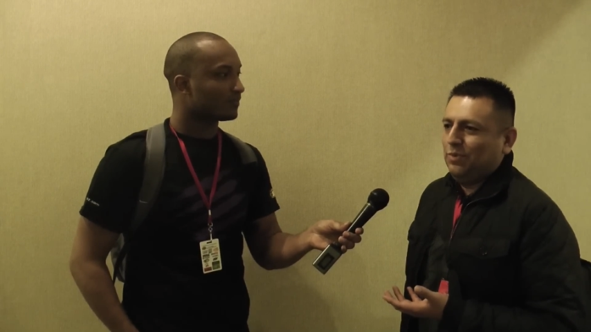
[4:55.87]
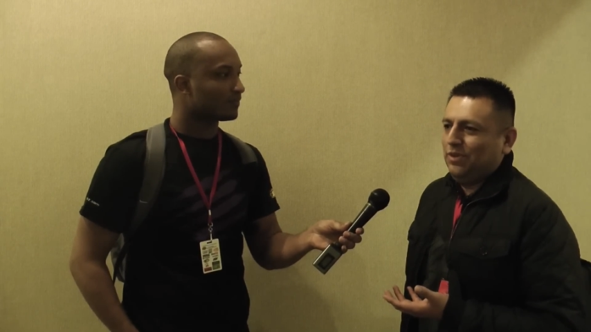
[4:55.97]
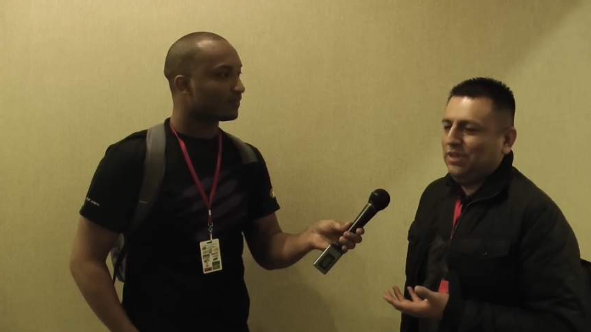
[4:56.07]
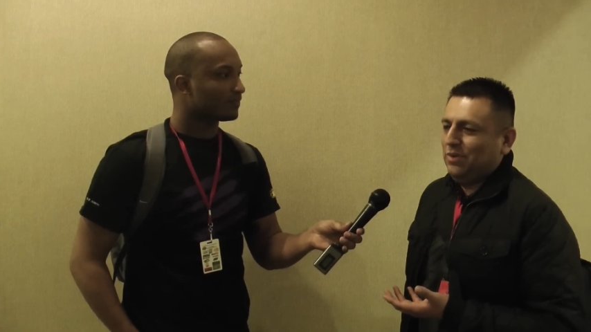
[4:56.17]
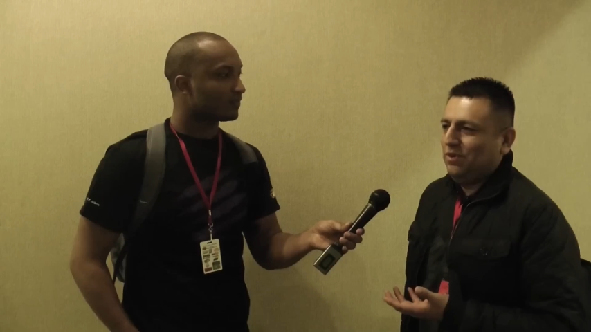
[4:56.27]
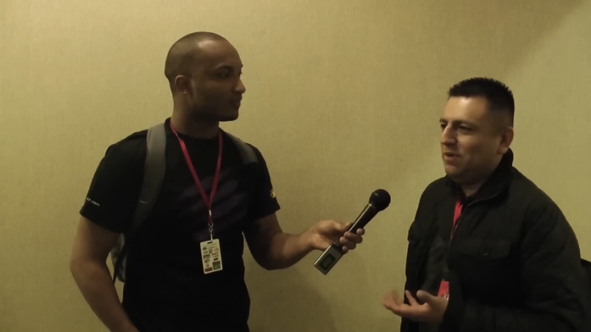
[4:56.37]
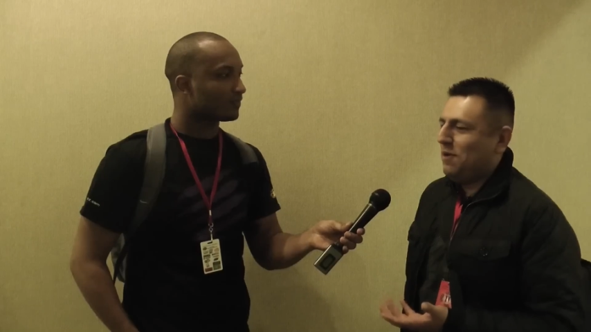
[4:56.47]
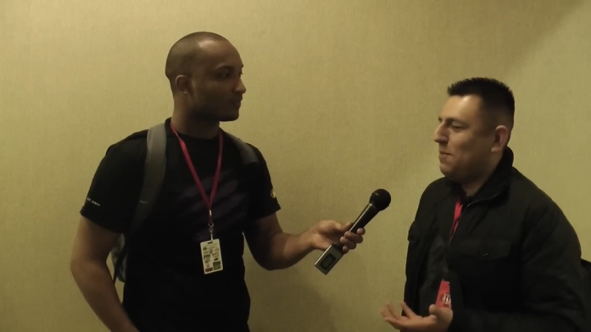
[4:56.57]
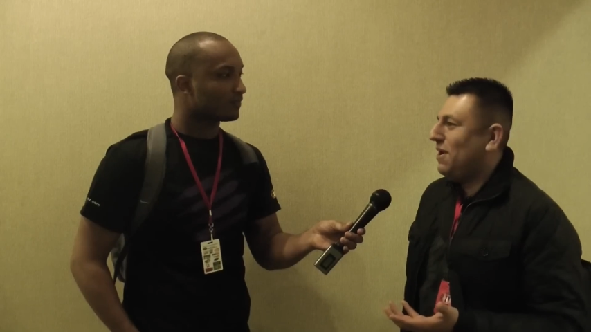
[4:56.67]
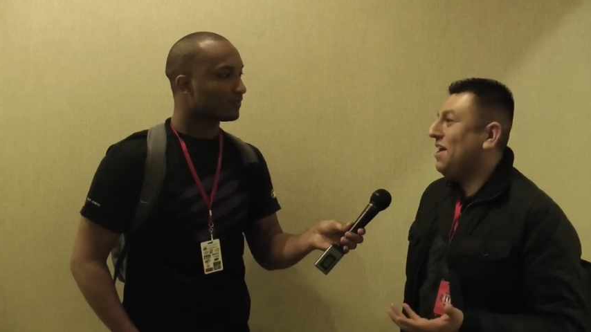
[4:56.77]
Speaker 1: Well, then what
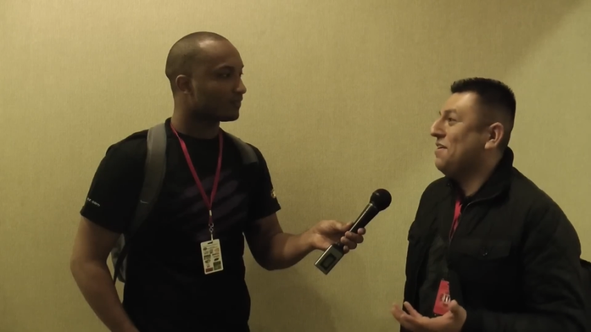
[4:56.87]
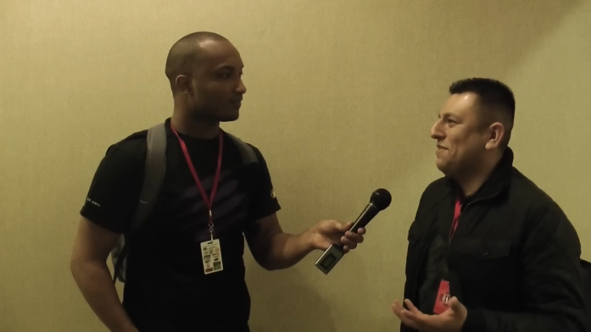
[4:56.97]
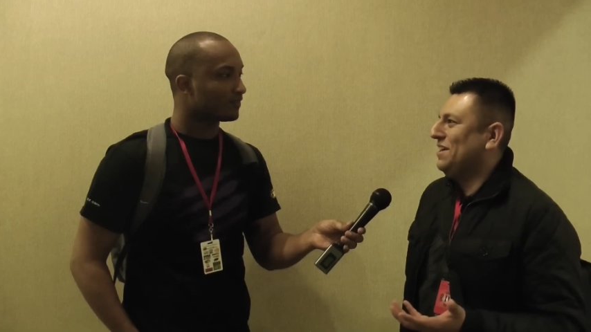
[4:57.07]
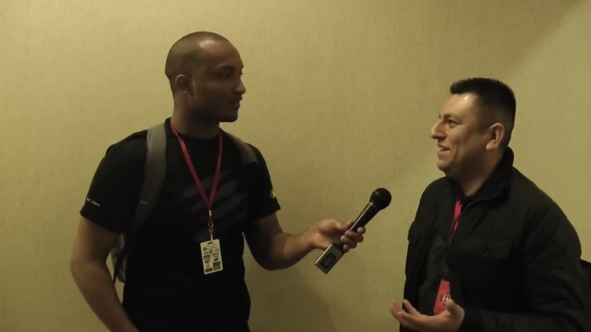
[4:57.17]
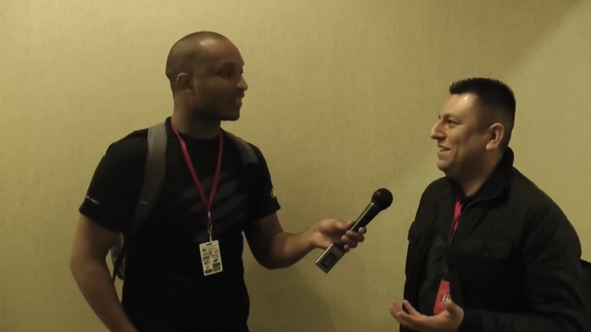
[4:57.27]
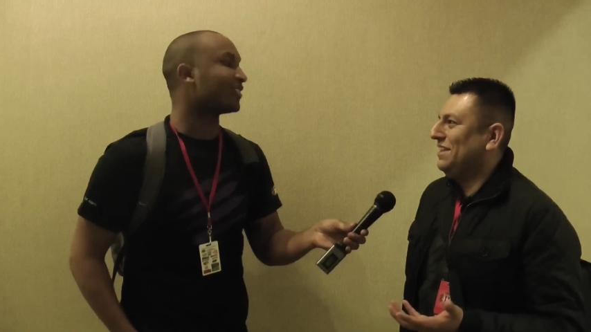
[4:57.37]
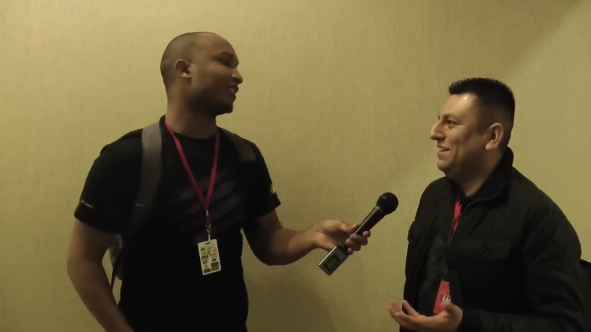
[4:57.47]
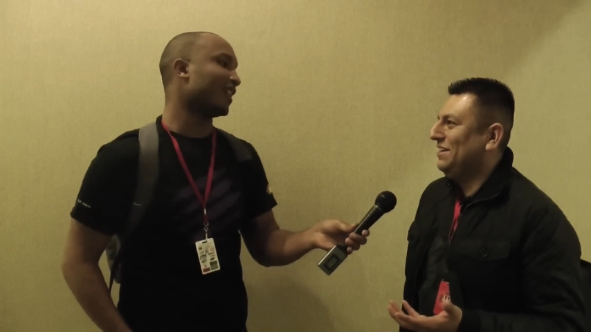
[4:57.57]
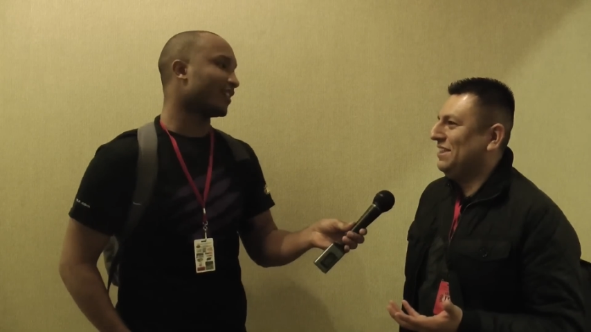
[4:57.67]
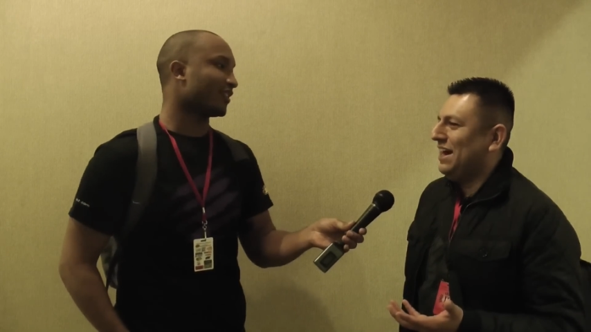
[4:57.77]
about my event exactly.